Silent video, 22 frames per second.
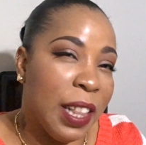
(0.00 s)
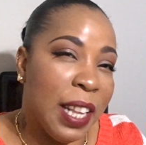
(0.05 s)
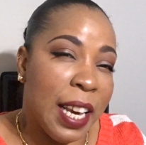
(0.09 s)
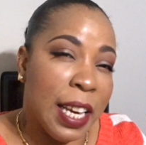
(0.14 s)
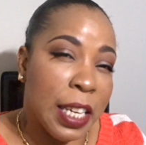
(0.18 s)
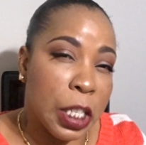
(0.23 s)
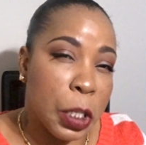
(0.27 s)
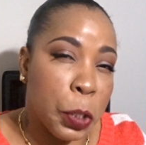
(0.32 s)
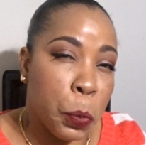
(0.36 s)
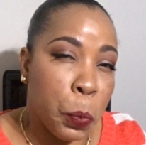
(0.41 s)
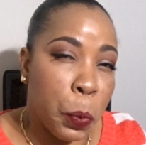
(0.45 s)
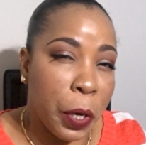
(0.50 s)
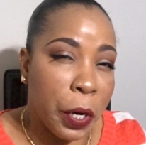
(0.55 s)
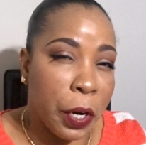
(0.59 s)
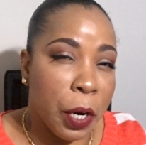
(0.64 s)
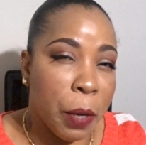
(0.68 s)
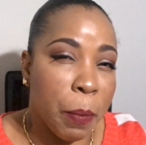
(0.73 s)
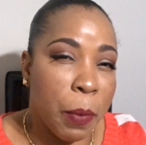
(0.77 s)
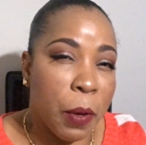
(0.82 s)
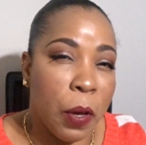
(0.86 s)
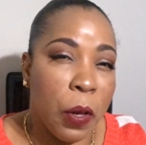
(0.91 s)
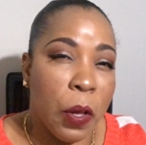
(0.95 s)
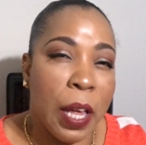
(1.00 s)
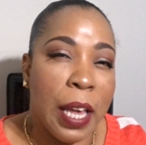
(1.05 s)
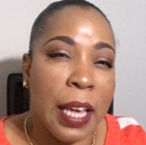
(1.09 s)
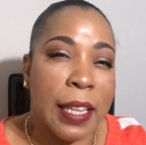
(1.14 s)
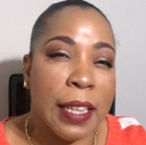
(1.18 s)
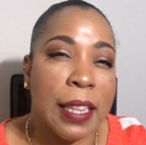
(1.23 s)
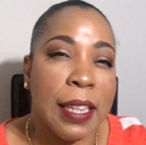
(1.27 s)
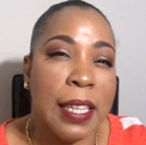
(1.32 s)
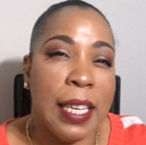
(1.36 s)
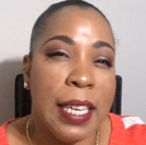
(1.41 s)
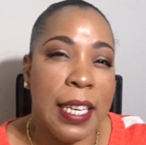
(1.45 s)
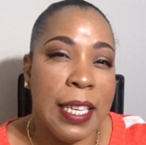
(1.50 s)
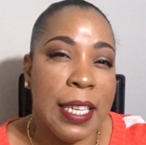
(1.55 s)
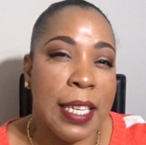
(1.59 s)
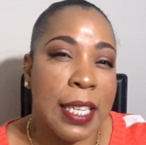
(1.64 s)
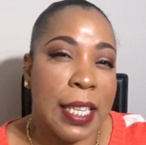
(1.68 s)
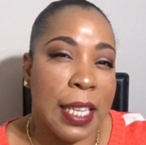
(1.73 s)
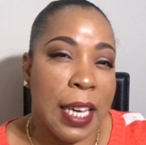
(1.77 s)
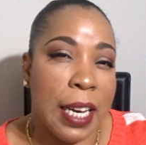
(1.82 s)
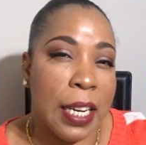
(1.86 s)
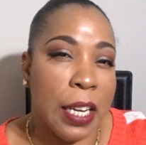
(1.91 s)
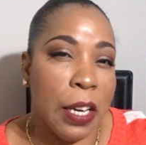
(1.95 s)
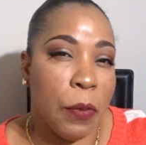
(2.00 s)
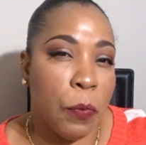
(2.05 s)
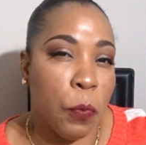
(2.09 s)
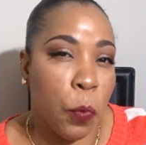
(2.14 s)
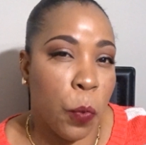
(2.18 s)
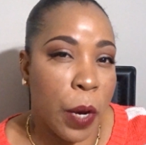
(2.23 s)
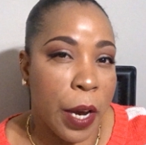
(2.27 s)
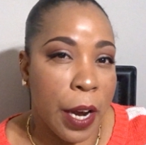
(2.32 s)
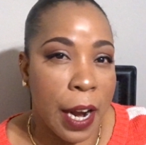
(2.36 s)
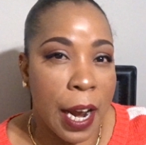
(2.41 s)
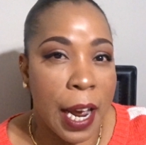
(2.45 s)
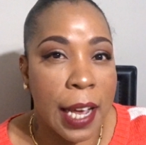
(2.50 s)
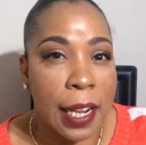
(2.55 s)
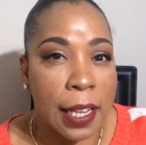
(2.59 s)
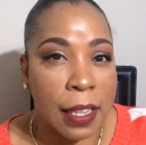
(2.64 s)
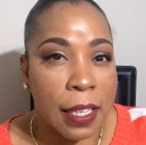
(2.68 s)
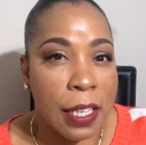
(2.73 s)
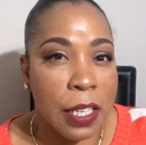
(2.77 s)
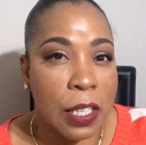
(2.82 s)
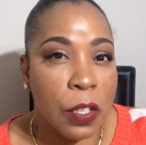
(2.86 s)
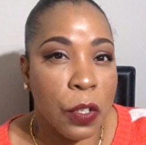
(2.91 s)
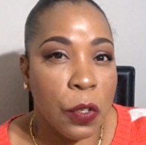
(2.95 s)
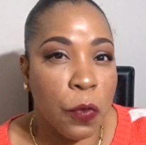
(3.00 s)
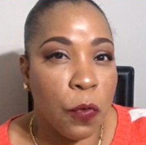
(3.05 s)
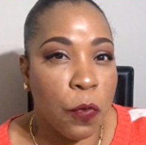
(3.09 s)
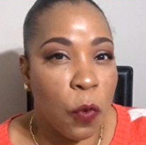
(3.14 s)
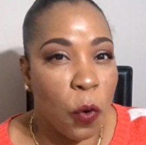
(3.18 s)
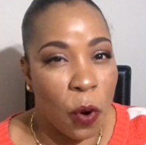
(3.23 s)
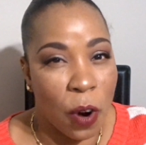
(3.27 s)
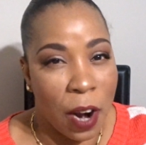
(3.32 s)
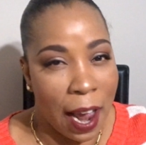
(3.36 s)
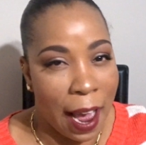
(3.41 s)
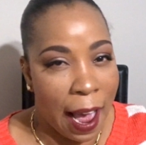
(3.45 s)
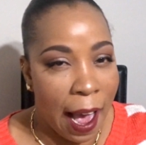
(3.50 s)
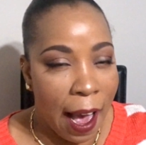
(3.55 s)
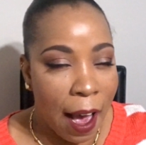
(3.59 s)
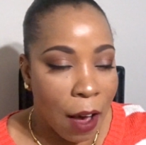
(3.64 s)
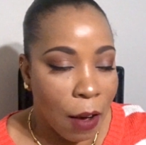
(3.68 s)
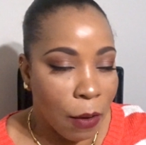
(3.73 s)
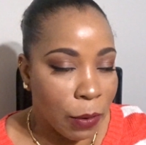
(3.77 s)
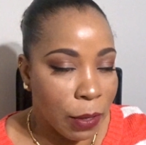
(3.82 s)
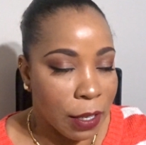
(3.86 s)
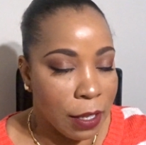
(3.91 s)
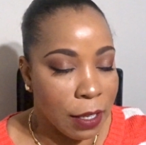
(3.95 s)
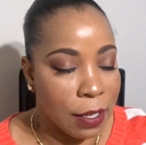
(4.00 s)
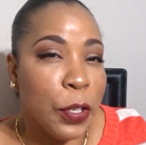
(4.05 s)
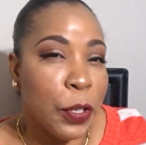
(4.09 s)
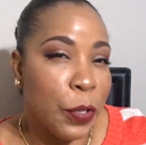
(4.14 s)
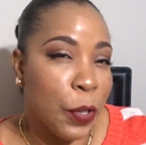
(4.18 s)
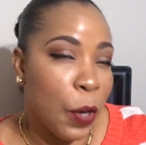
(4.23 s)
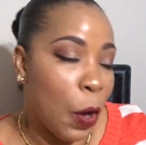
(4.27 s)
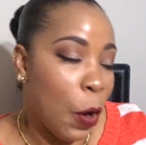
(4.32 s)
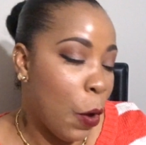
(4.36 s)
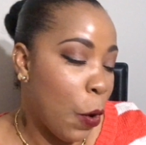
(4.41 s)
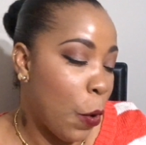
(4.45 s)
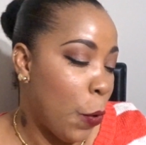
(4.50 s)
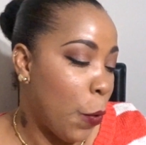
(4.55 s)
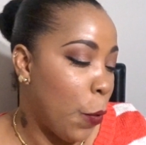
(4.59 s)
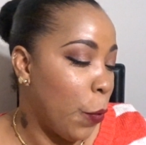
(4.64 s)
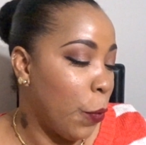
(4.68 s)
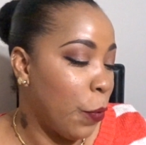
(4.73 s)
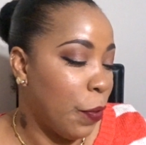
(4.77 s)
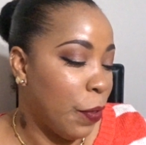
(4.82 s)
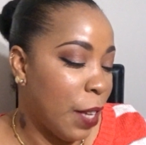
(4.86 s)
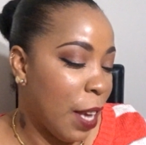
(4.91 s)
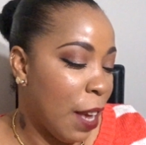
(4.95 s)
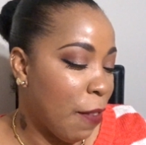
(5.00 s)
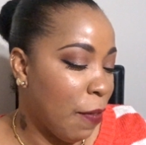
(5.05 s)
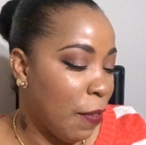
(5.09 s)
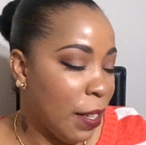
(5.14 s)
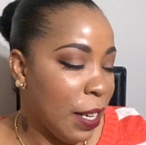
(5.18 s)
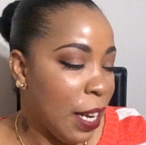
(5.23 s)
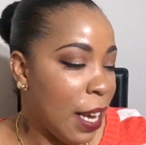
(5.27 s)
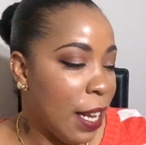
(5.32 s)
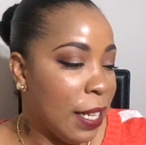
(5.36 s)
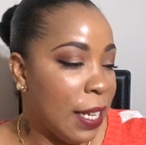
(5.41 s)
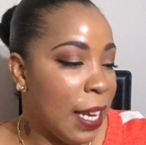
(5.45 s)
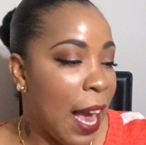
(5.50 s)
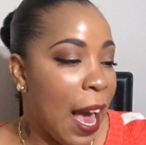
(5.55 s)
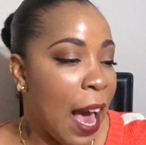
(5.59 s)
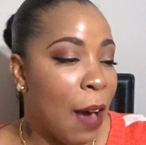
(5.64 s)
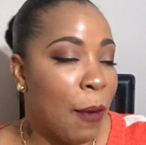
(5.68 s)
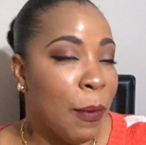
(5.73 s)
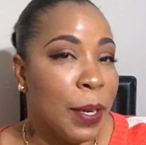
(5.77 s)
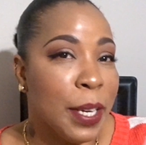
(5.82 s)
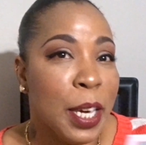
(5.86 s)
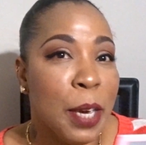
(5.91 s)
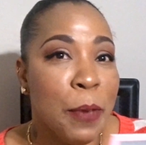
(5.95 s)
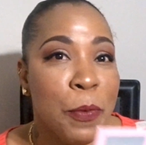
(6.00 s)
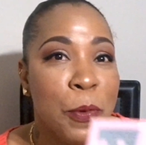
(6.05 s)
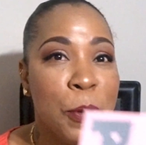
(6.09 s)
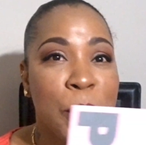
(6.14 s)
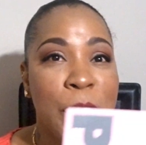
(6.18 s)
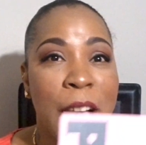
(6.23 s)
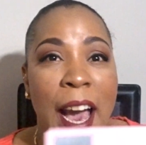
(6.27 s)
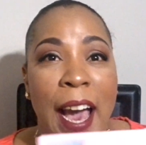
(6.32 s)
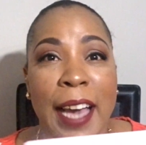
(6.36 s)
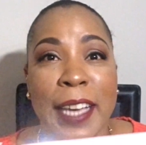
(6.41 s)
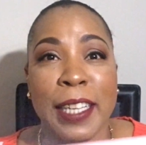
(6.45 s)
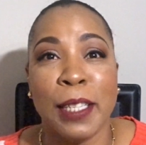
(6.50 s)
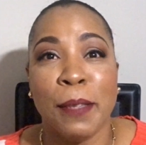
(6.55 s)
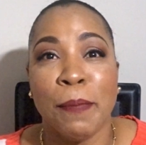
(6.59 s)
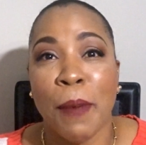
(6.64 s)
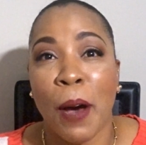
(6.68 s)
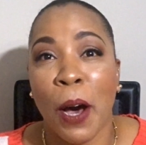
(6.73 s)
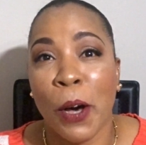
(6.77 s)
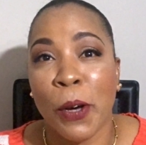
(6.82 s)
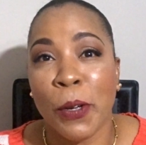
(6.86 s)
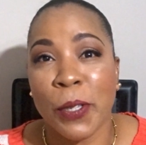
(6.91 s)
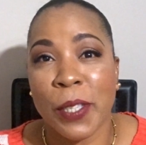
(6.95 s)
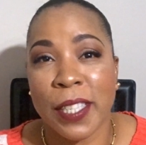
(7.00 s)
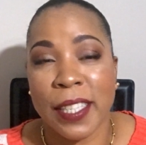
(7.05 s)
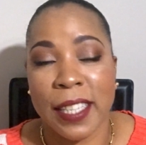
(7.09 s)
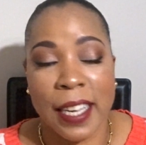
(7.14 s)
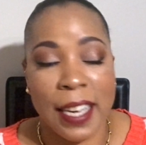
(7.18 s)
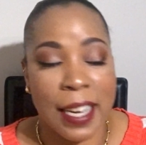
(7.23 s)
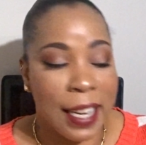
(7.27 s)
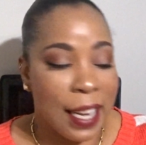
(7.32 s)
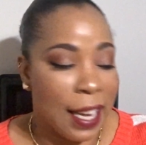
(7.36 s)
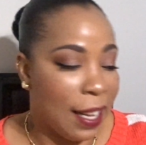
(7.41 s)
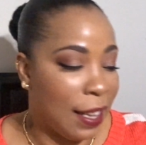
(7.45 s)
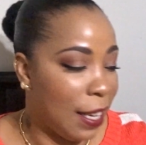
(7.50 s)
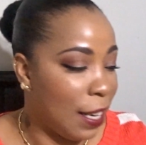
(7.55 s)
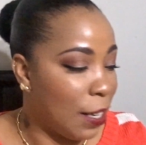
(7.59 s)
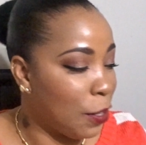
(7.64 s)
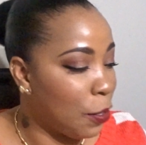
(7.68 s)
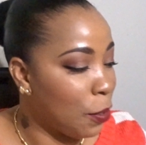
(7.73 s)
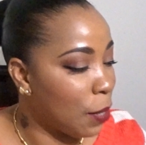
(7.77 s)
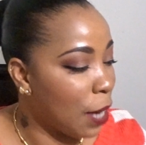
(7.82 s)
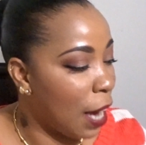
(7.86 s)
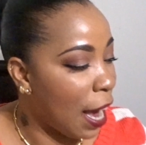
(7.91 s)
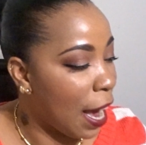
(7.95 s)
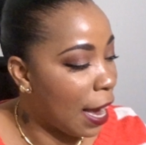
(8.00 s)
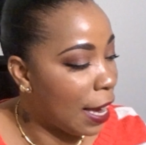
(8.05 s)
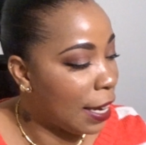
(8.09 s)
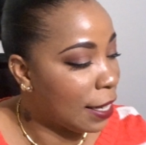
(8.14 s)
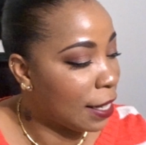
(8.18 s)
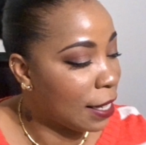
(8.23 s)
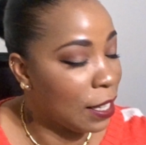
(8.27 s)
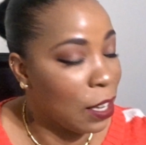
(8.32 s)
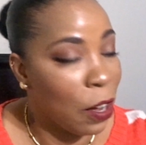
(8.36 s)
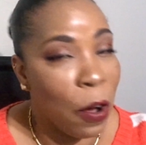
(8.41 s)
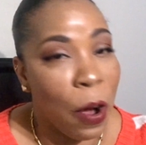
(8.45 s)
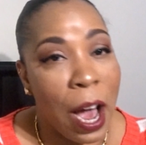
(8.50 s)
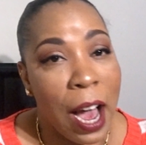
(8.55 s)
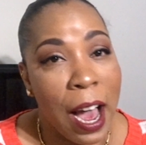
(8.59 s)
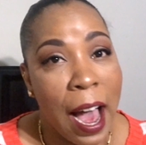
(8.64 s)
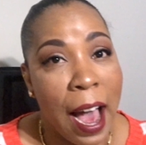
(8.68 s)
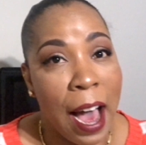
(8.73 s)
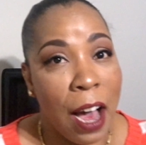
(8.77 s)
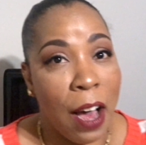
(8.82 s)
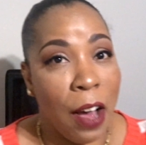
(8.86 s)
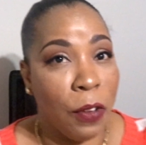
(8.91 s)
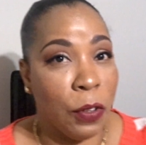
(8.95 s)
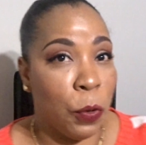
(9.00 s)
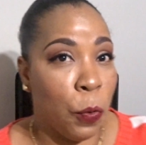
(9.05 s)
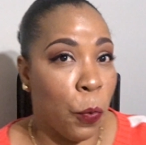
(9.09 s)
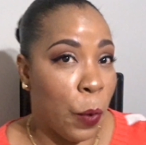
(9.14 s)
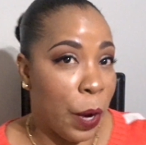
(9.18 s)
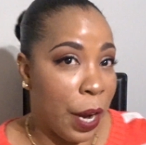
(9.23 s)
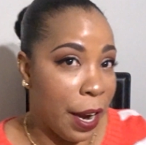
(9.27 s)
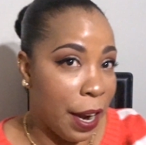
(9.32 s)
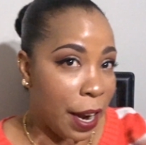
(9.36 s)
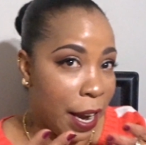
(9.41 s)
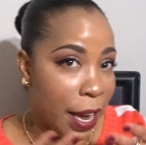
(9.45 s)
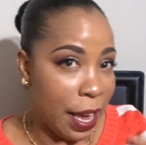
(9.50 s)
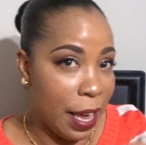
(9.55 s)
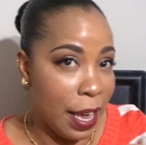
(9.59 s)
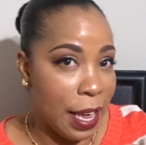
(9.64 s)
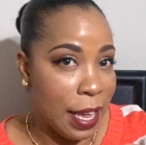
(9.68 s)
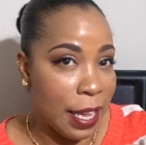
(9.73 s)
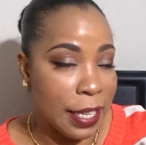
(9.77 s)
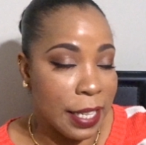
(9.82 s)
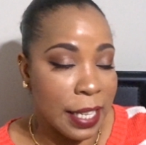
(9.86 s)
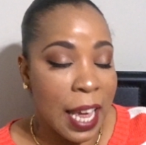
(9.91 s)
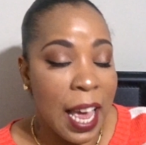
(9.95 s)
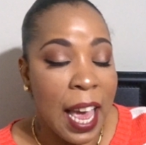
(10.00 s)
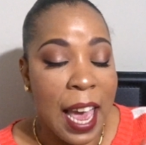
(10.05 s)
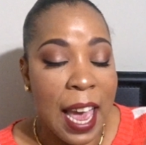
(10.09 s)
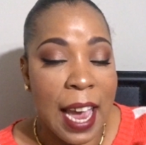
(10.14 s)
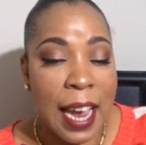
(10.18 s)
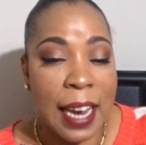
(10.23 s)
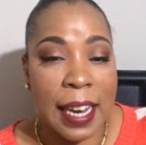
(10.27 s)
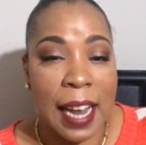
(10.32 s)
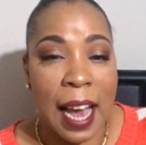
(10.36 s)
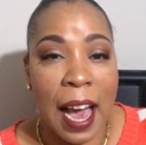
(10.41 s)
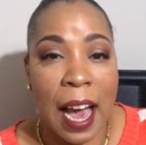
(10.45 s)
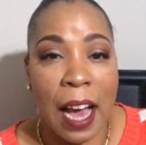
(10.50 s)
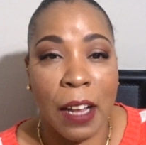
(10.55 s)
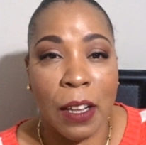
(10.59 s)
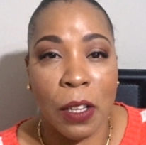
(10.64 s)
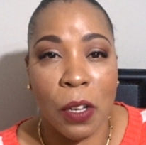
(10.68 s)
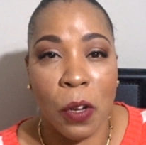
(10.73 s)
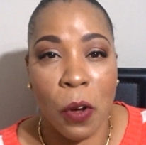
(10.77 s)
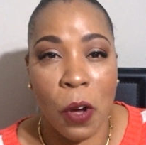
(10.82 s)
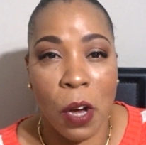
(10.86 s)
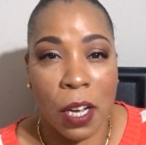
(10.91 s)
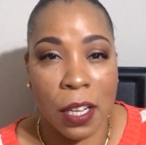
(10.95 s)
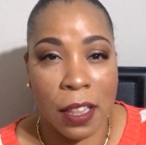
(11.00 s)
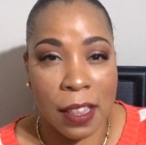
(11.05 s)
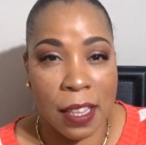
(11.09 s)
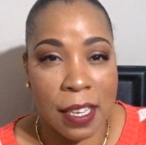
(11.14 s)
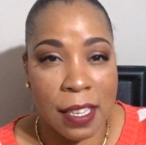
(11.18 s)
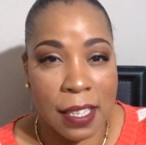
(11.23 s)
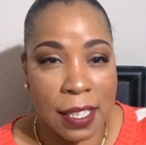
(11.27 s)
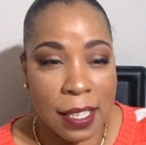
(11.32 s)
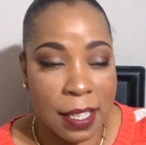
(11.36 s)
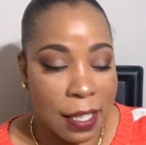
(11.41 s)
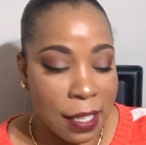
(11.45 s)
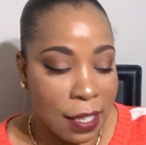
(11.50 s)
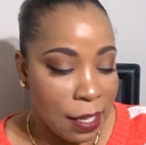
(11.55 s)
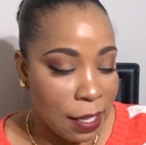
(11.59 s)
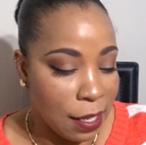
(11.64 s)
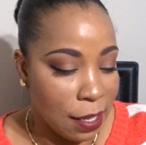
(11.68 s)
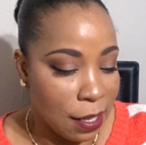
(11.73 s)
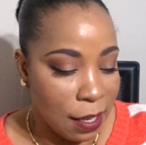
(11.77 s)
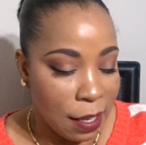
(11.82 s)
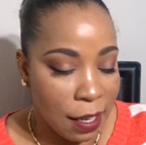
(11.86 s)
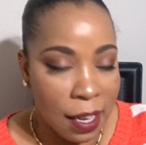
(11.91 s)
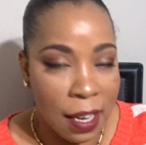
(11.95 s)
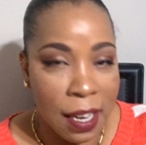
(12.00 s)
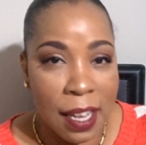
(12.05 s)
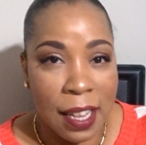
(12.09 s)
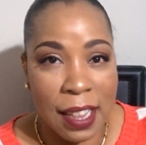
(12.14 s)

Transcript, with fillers: less wearable at least let it wear at least four hours so definitely i will keep you guys posted and let you guys know how the wear is and how long this